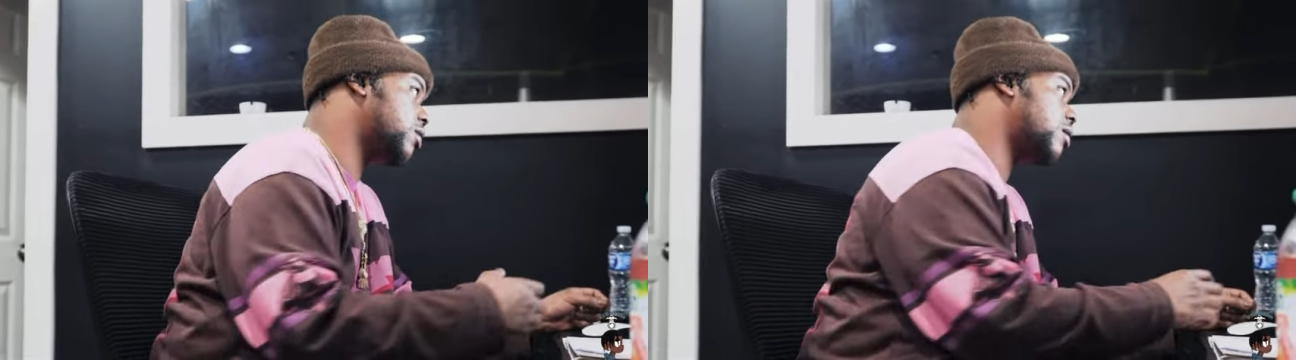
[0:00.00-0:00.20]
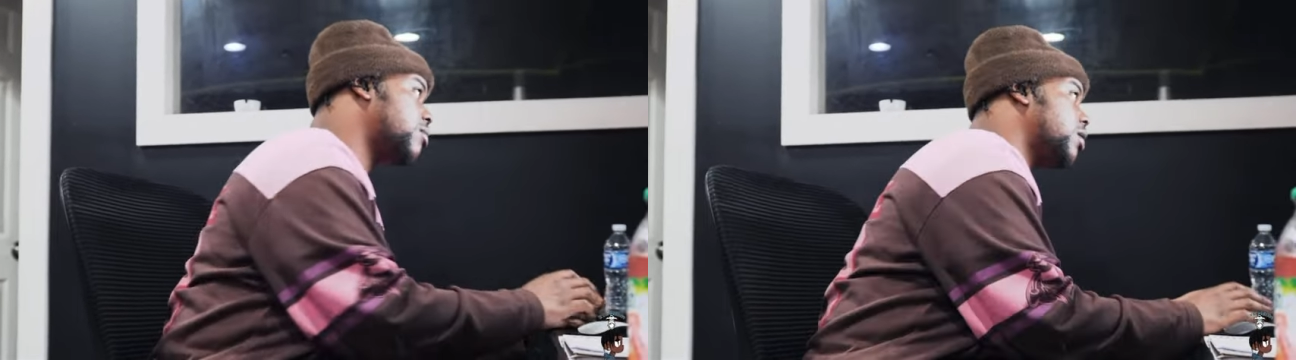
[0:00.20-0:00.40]

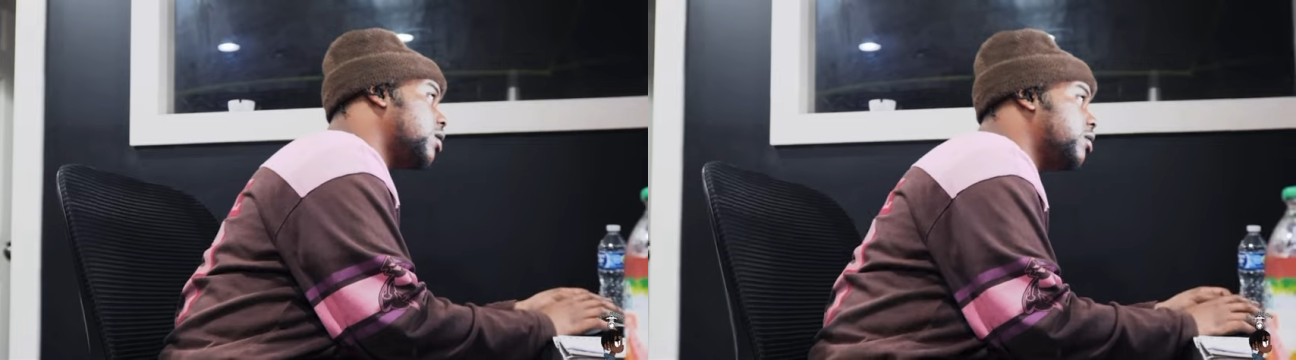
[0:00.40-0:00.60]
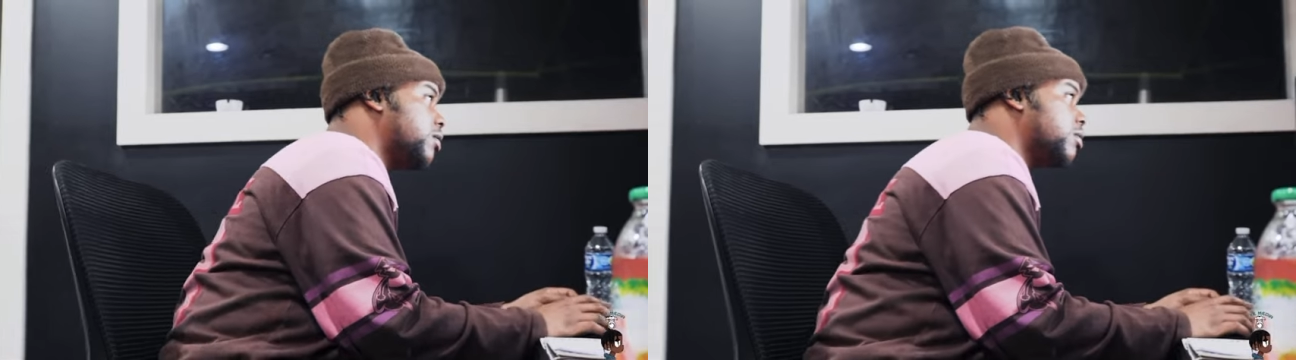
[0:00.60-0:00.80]
So I be
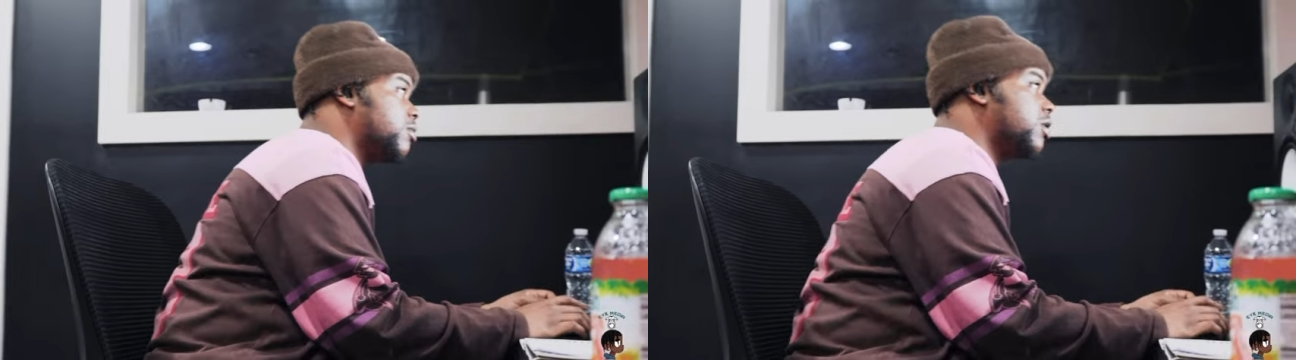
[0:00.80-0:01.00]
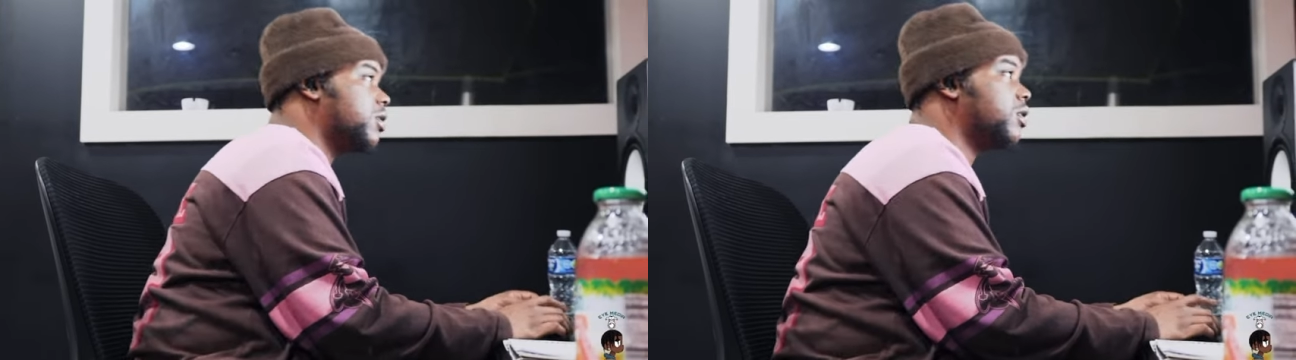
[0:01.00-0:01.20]
needing
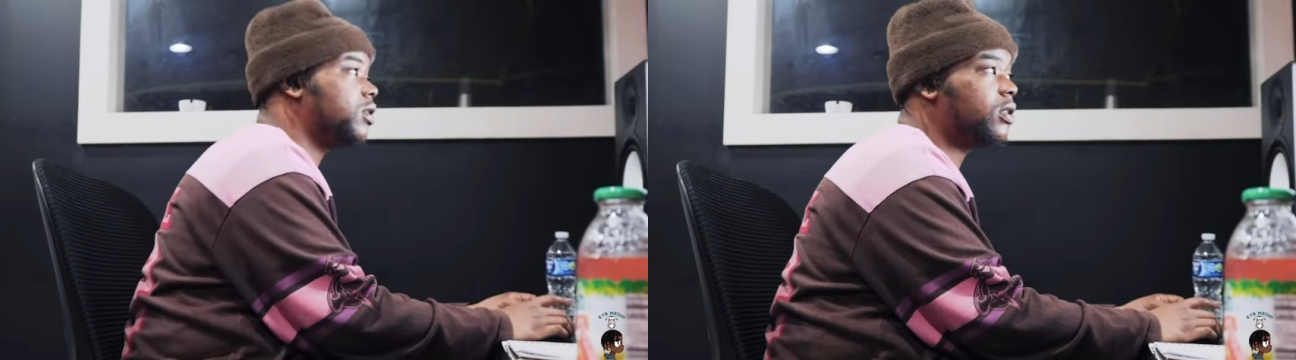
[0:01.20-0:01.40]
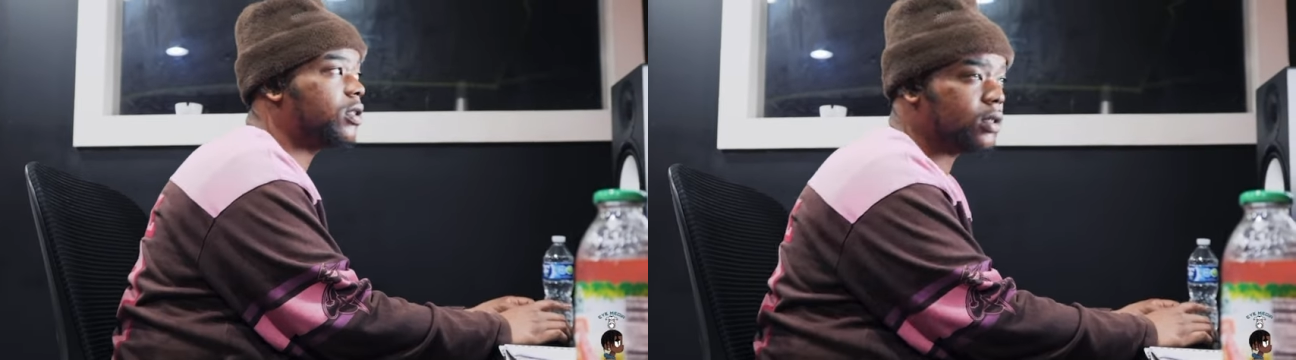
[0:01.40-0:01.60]
some other
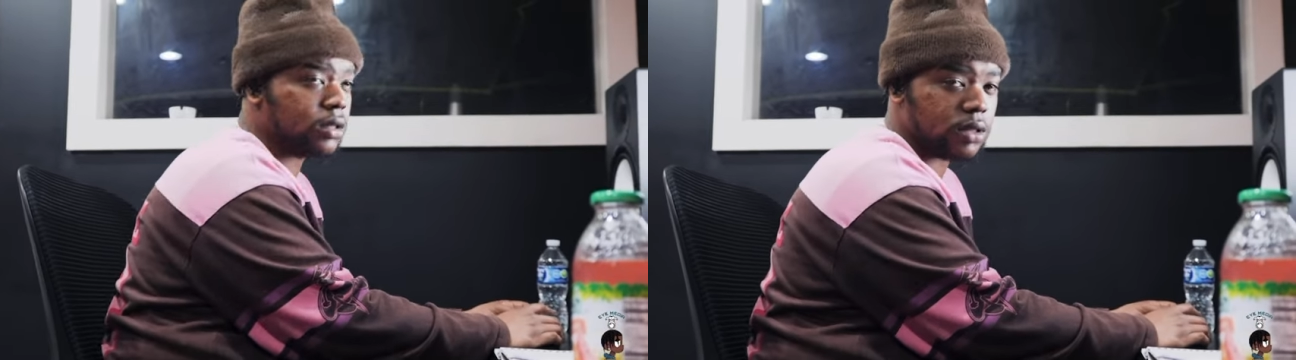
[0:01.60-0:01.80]
ears,